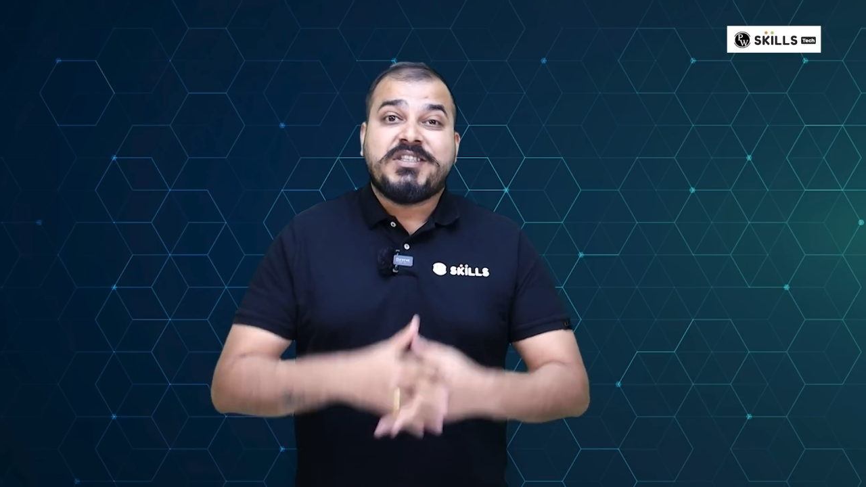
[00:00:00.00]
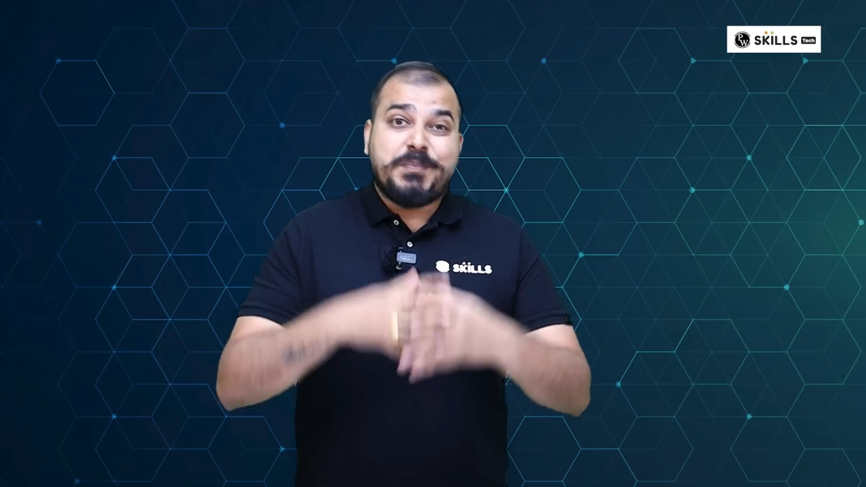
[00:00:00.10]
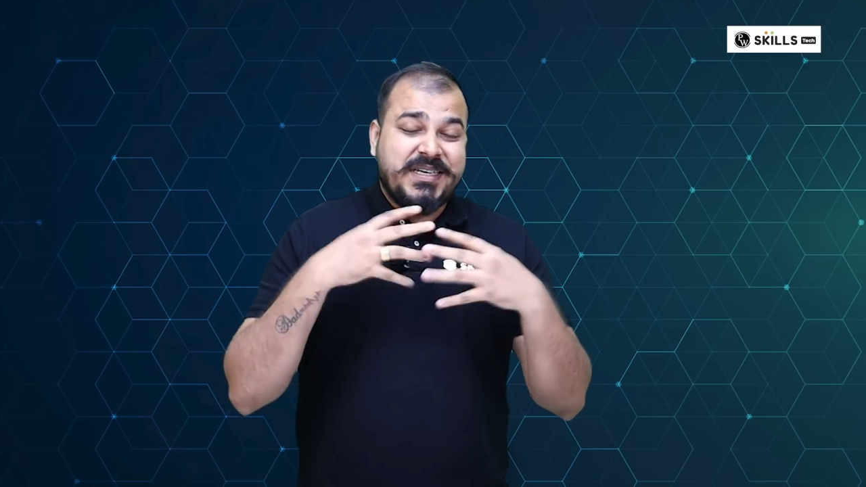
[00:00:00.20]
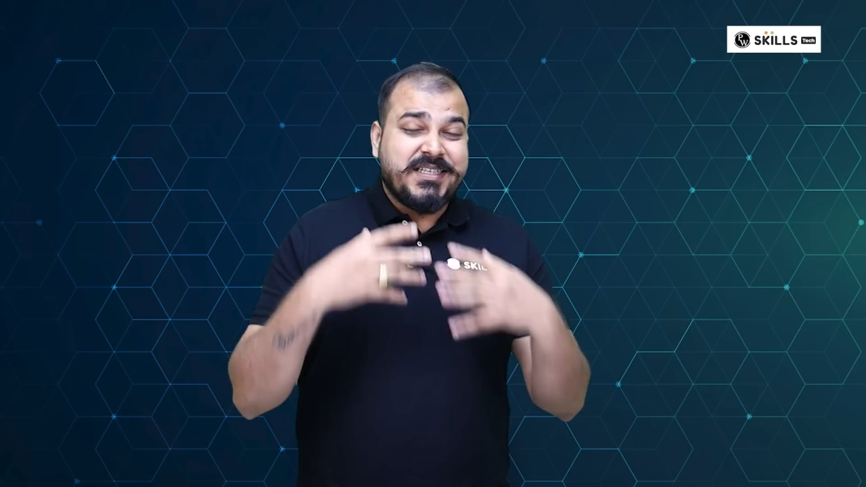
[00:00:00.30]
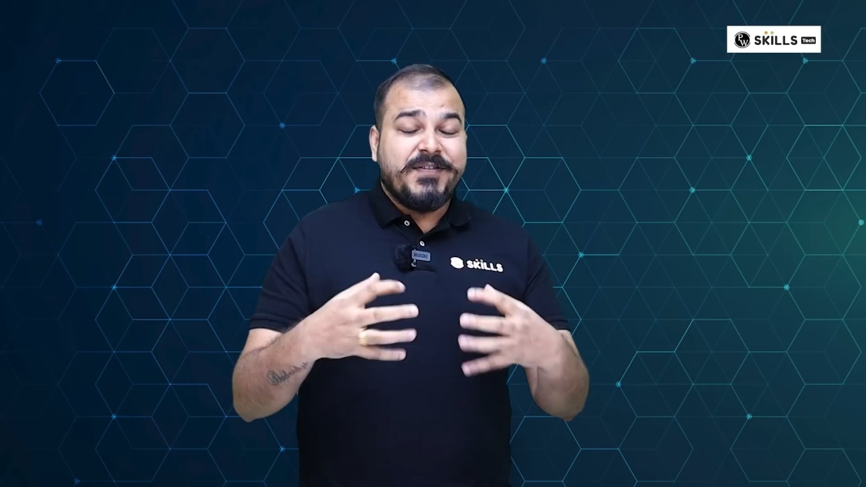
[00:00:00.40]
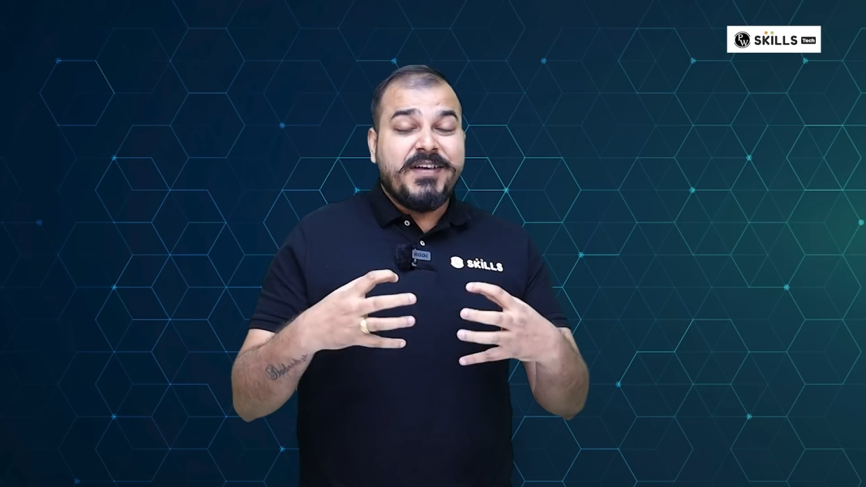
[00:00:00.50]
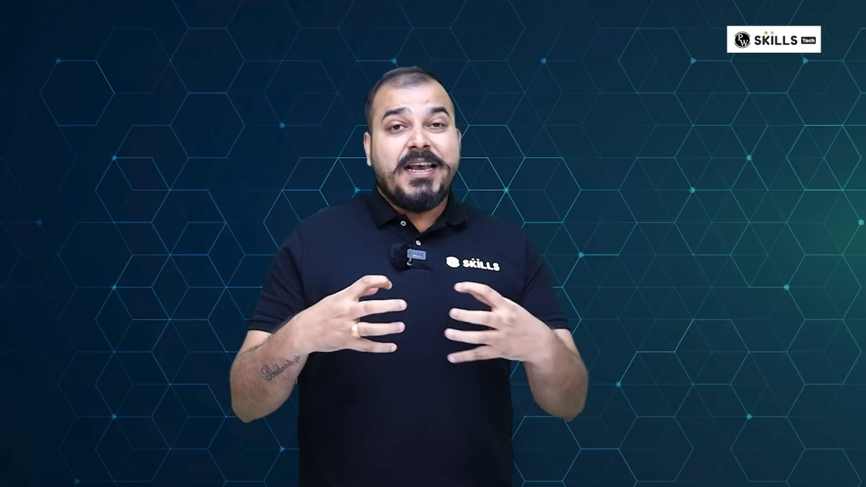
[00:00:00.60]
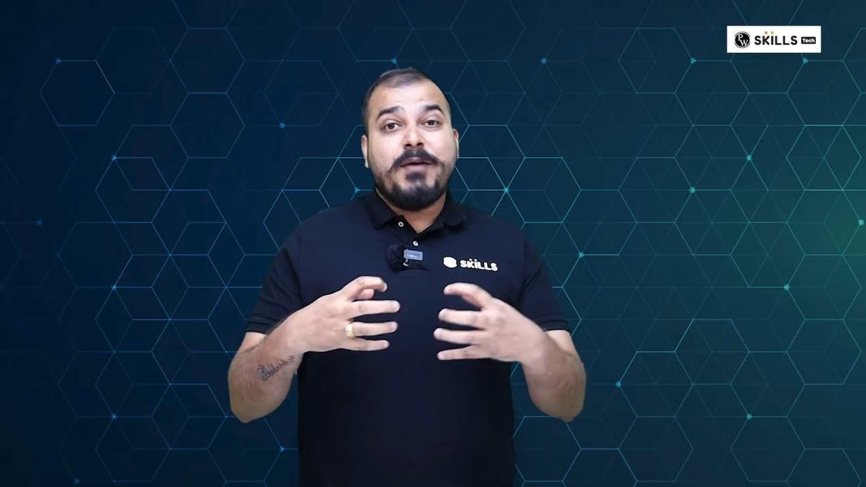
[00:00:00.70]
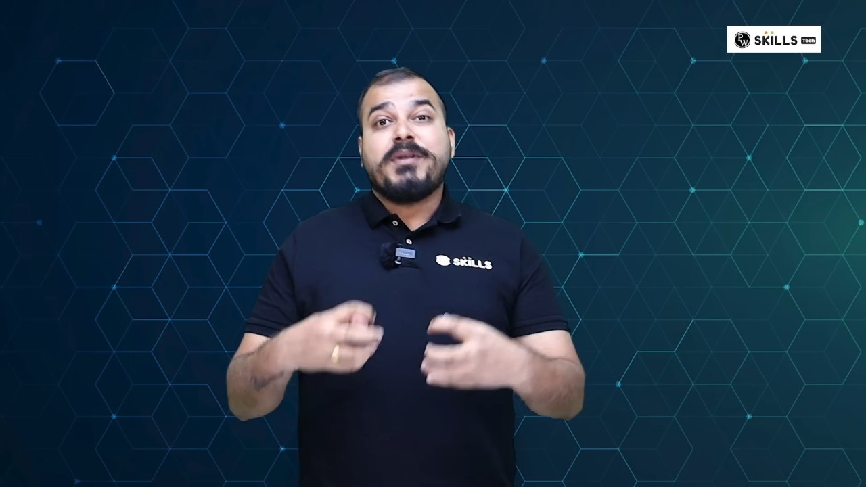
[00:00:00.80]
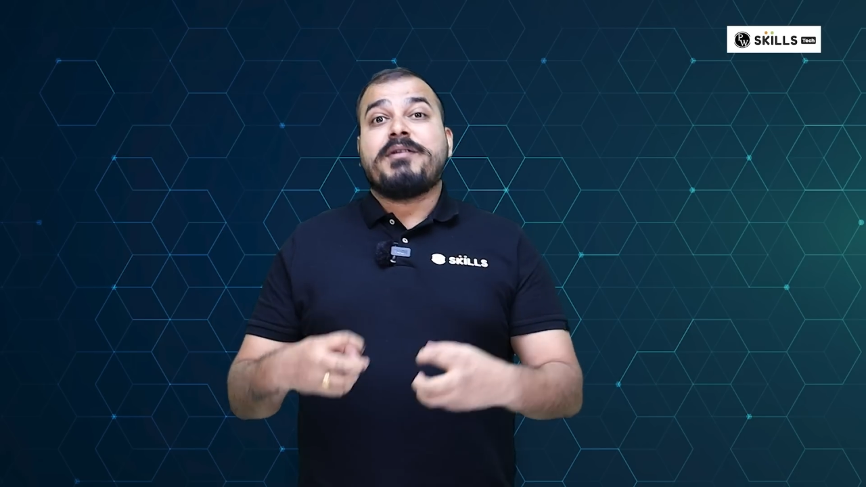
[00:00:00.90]

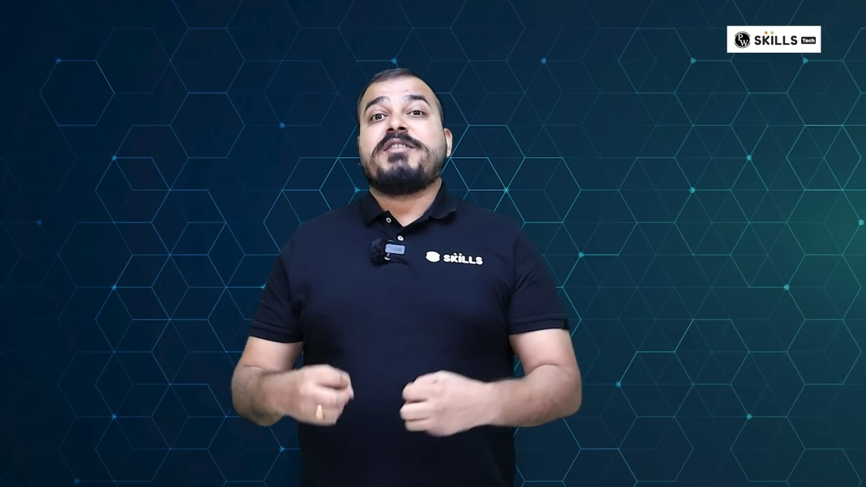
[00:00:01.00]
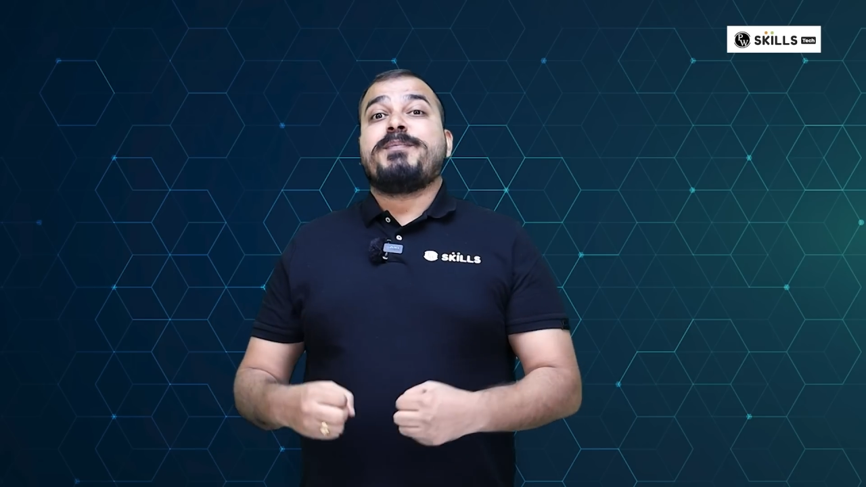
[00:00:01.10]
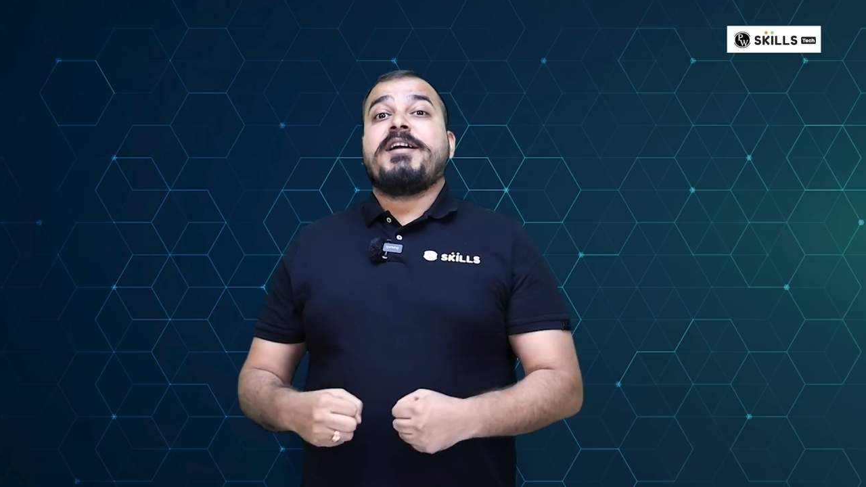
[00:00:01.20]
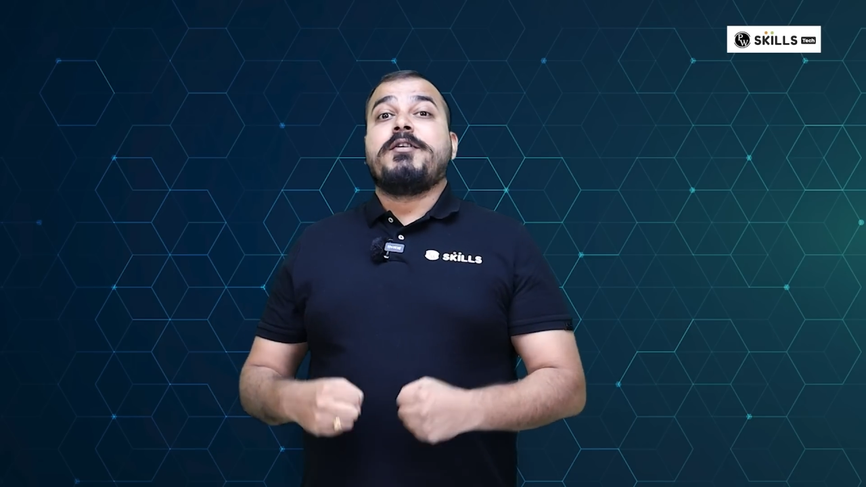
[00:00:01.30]
specifically with respect